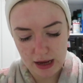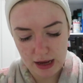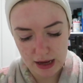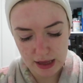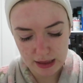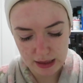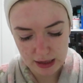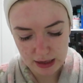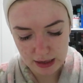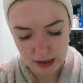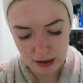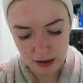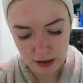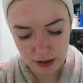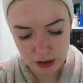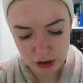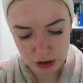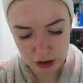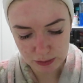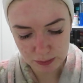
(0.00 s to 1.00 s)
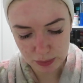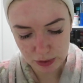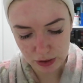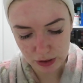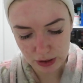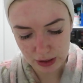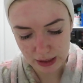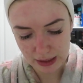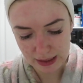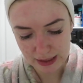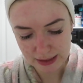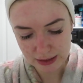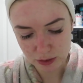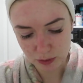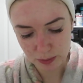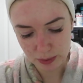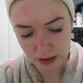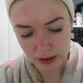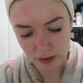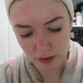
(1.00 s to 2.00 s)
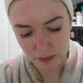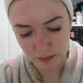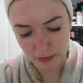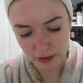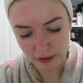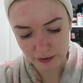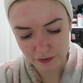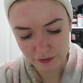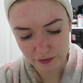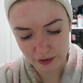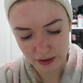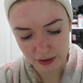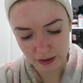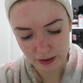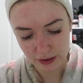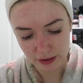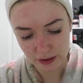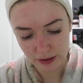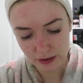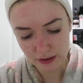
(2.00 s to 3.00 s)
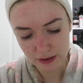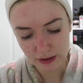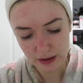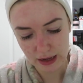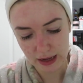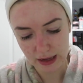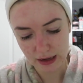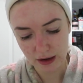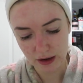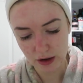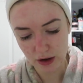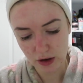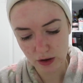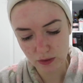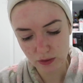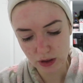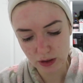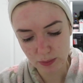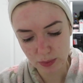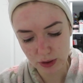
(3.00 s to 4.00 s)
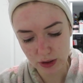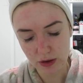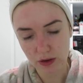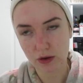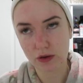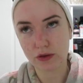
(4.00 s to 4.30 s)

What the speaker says: and then I just put a little bit on my finger, and I only put it